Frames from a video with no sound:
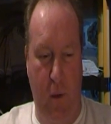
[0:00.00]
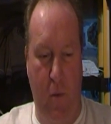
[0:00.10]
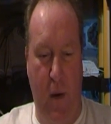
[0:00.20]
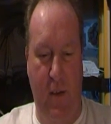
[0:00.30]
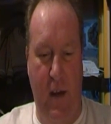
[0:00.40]

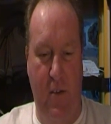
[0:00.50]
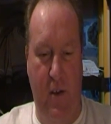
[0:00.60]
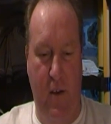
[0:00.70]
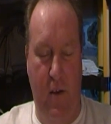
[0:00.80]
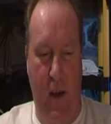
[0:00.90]
people might
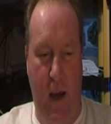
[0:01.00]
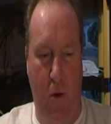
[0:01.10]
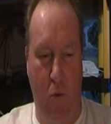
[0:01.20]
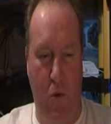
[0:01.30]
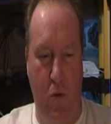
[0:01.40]
ask,
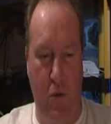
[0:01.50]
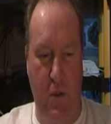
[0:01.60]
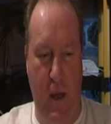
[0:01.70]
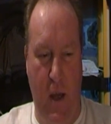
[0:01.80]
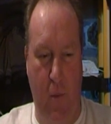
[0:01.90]
how
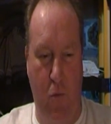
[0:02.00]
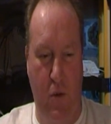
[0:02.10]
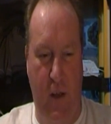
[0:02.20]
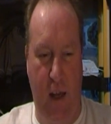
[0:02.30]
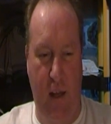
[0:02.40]
could
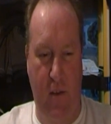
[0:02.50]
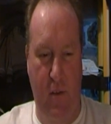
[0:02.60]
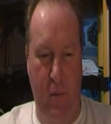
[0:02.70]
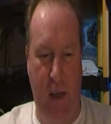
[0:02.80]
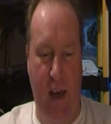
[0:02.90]
Russ
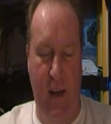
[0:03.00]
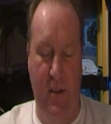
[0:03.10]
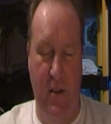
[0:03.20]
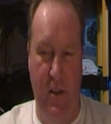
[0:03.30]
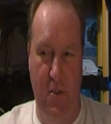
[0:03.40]
Kellett be
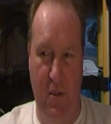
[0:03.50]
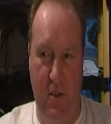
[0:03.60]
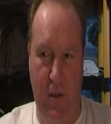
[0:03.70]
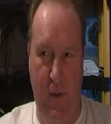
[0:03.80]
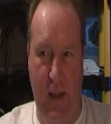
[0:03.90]
guaranteed to
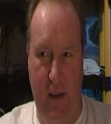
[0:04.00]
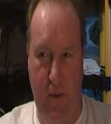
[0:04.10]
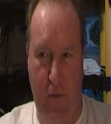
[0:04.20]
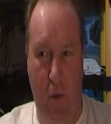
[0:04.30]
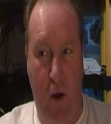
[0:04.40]
receive a
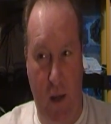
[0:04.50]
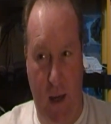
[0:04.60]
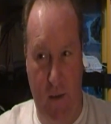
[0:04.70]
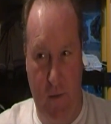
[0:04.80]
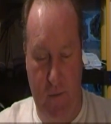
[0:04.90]
letter from
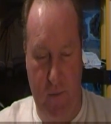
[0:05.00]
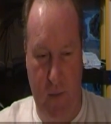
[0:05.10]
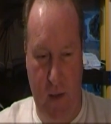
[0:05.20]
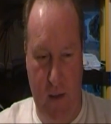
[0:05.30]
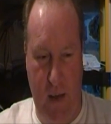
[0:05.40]
Holyhead
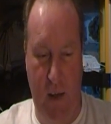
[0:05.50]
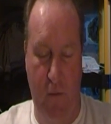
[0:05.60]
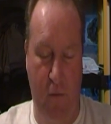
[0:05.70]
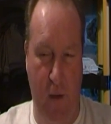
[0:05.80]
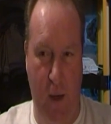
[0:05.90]

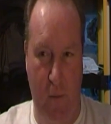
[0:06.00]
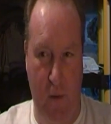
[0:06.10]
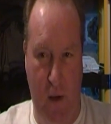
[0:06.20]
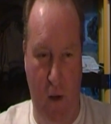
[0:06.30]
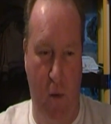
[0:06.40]
that
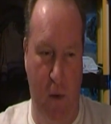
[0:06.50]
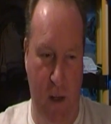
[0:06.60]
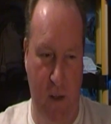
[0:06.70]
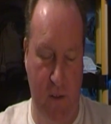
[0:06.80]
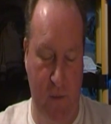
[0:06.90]
confirmed an
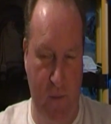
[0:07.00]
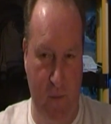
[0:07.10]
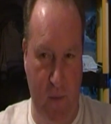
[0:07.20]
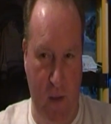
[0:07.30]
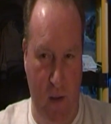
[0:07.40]

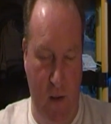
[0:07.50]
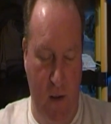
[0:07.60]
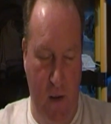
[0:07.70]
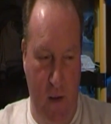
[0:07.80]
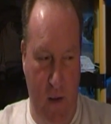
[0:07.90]
operation
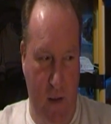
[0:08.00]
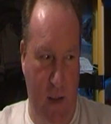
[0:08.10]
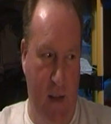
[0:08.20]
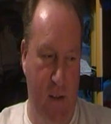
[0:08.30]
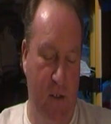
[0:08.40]

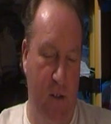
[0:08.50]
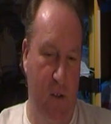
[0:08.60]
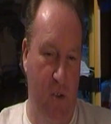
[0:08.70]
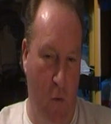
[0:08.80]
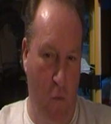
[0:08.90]
that
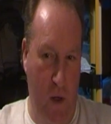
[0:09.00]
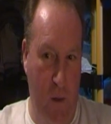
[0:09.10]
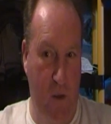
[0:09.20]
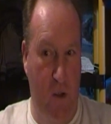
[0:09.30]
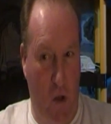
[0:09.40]
John
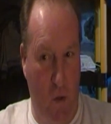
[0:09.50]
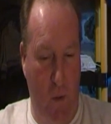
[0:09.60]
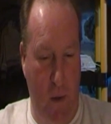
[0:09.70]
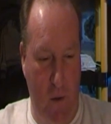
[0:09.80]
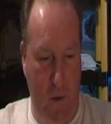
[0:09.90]
Williams had
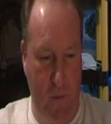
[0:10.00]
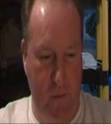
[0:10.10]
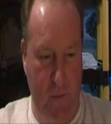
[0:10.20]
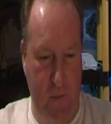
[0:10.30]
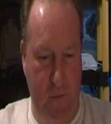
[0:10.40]
told him about,